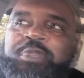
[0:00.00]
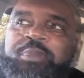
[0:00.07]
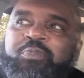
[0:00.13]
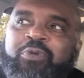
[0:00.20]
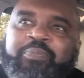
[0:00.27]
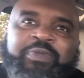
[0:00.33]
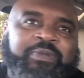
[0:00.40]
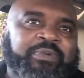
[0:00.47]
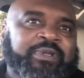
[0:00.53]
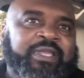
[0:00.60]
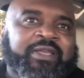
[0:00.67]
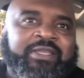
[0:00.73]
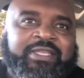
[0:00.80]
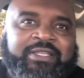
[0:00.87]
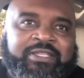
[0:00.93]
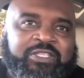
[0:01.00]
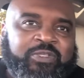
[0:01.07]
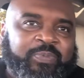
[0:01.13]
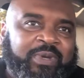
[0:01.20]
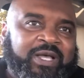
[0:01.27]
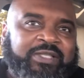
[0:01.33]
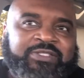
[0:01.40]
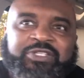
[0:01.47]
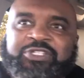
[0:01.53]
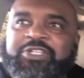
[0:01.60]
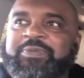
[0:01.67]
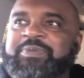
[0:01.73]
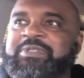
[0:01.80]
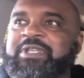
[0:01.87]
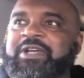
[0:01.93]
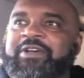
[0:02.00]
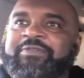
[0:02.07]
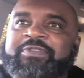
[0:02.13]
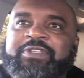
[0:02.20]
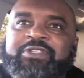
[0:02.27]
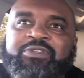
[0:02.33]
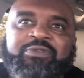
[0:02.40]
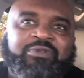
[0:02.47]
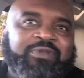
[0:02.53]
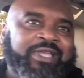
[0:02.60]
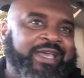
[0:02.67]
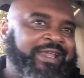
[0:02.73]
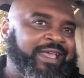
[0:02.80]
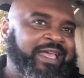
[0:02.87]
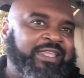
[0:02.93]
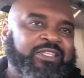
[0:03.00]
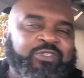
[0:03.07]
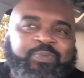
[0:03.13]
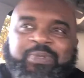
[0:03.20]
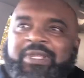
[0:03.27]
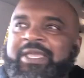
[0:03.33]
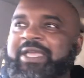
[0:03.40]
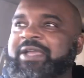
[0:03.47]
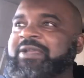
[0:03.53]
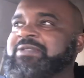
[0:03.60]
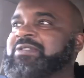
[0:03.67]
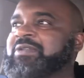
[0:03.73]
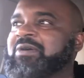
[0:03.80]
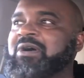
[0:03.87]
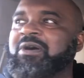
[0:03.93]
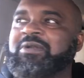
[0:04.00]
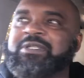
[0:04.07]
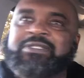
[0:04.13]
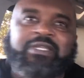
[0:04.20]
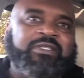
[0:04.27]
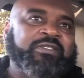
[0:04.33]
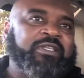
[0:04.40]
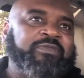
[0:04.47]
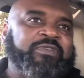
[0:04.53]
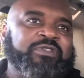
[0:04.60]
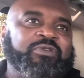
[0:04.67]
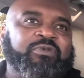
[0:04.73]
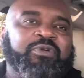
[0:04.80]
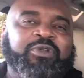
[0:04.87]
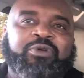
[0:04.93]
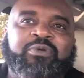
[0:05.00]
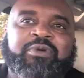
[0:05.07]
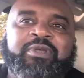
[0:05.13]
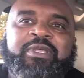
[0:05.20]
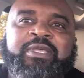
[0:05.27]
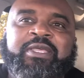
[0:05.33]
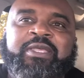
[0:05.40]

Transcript: many more people now getting this sponsorship stuff, and you know, you gotta have these players, you know, all this other stuff that's going on.